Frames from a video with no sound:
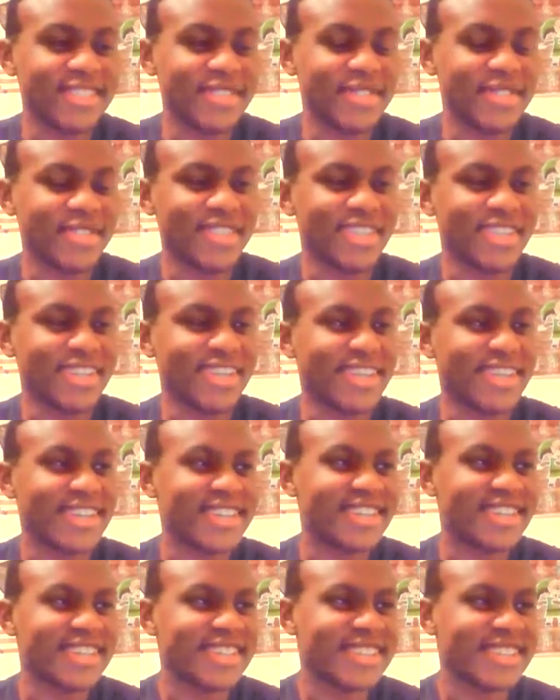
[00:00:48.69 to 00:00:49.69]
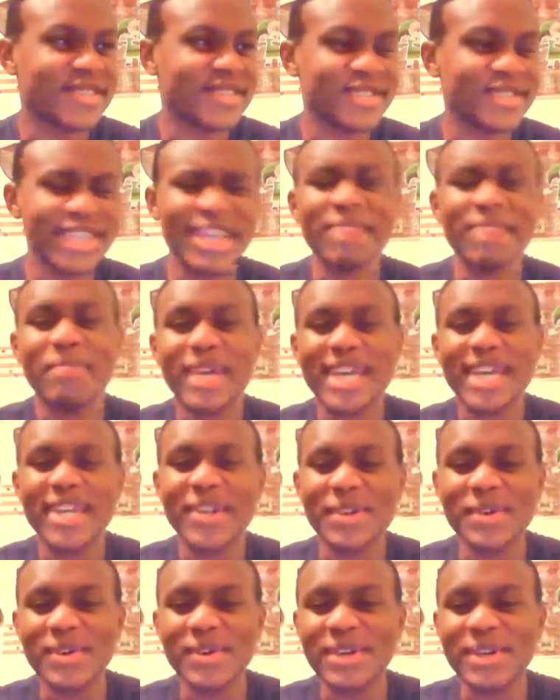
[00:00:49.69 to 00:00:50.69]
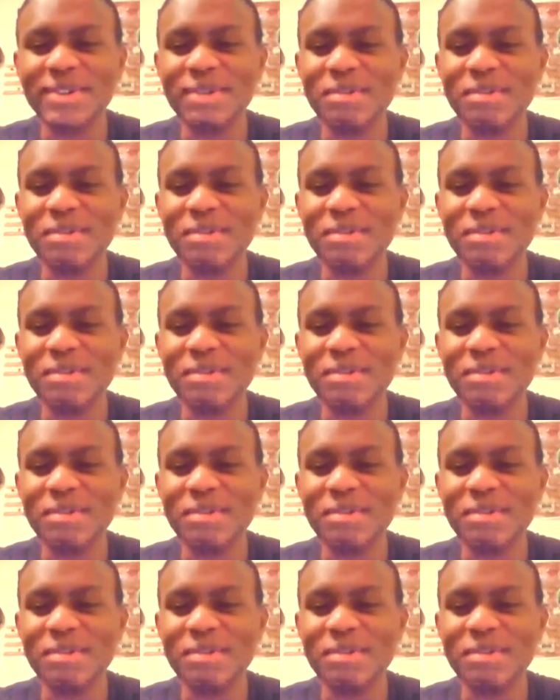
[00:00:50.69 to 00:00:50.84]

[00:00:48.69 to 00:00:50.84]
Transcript: He was like, because I was like, man, you know what